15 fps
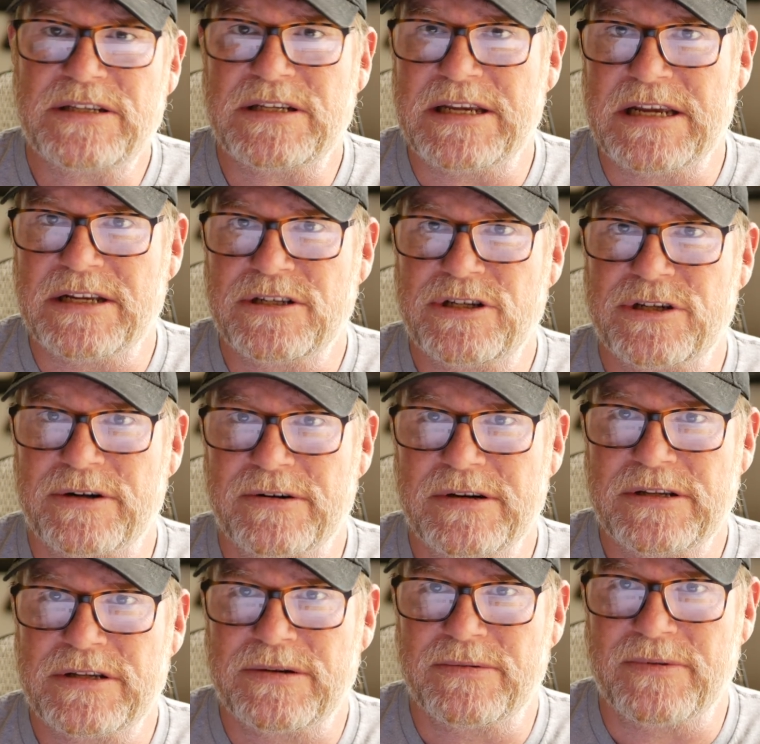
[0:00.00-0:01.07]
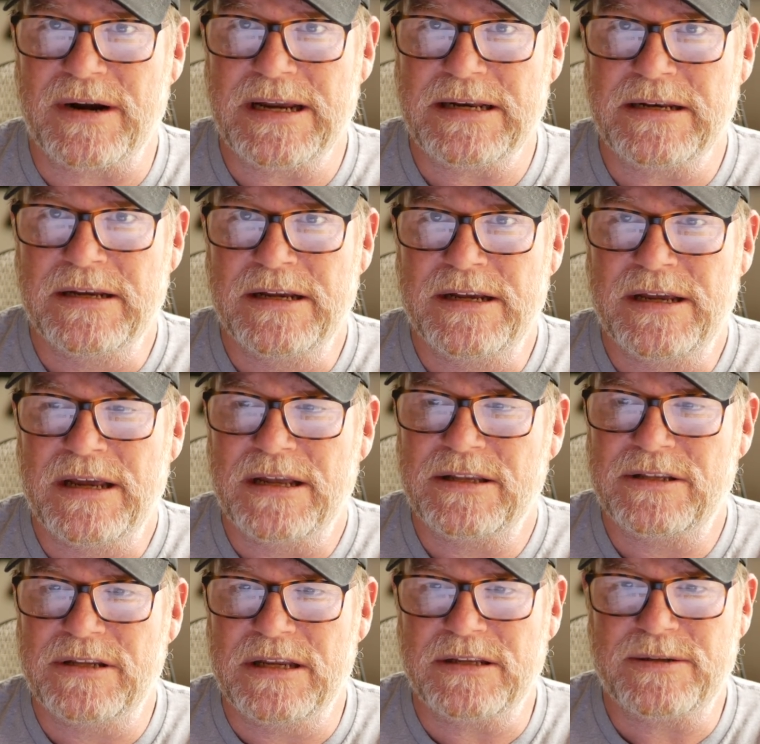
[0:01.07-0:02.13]
insurance, right,
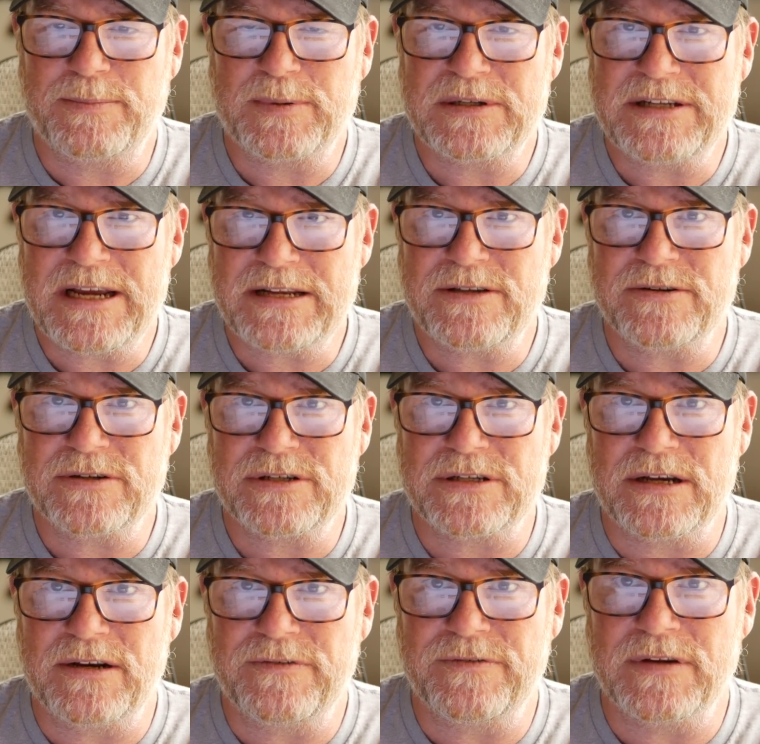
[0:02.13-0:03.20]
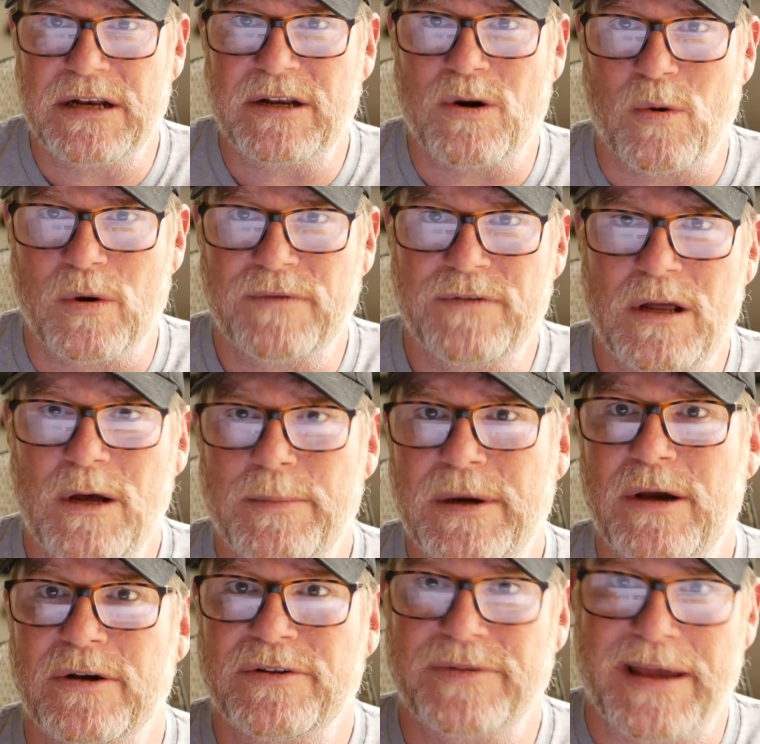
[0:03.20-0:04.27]
to protect yourself in the court of law.
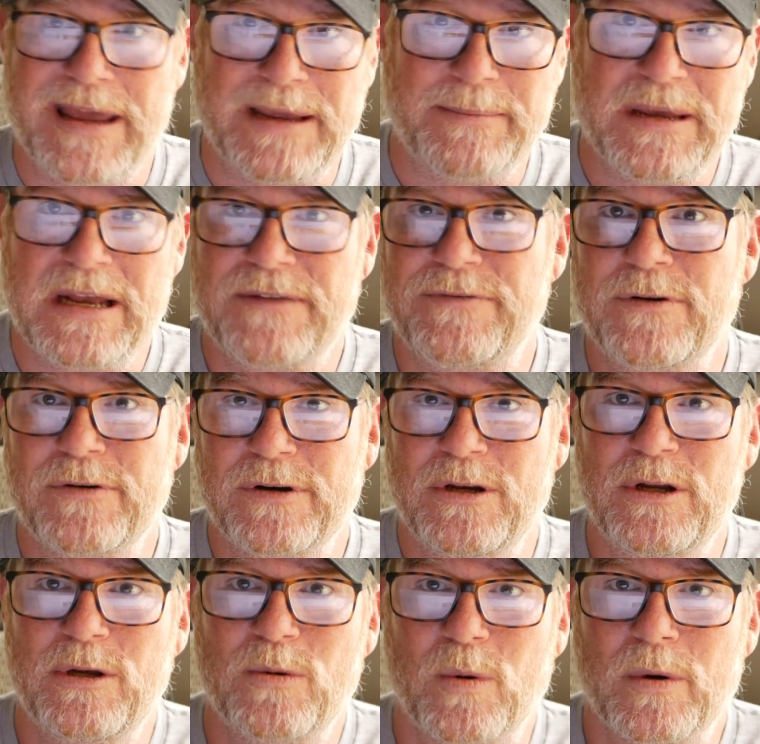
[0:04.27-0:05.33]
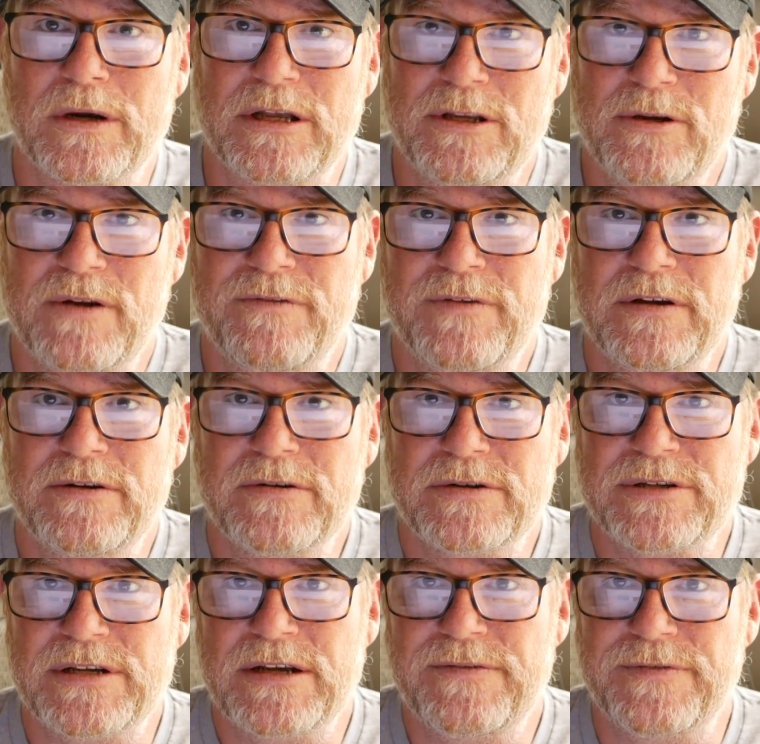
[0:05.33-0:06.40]
Because, hey, man, if you're in New York and you defend
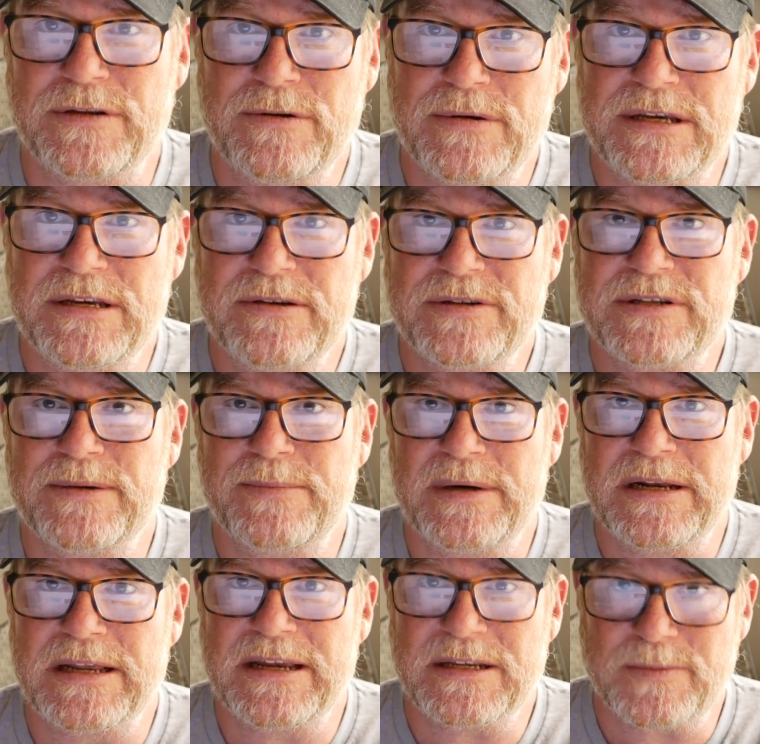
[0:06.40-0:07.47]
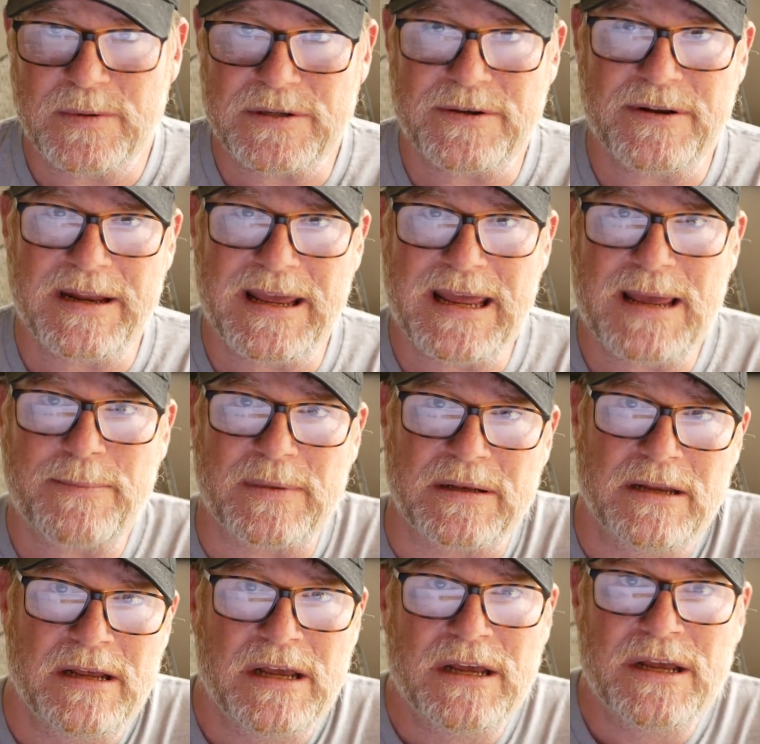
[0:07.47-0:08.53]
yourself and you kill somebody, guess what's going to happen?
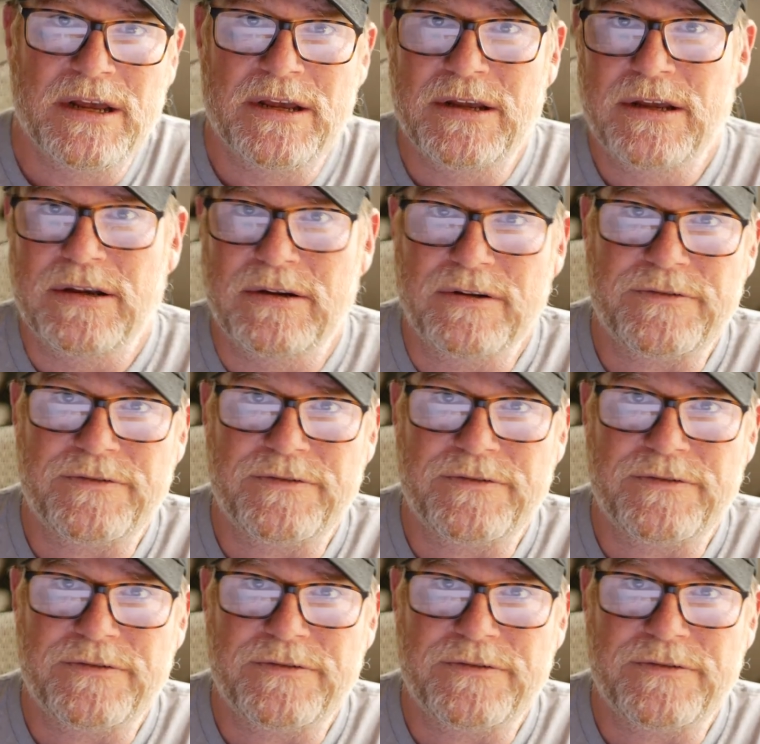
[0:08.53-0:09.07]
Your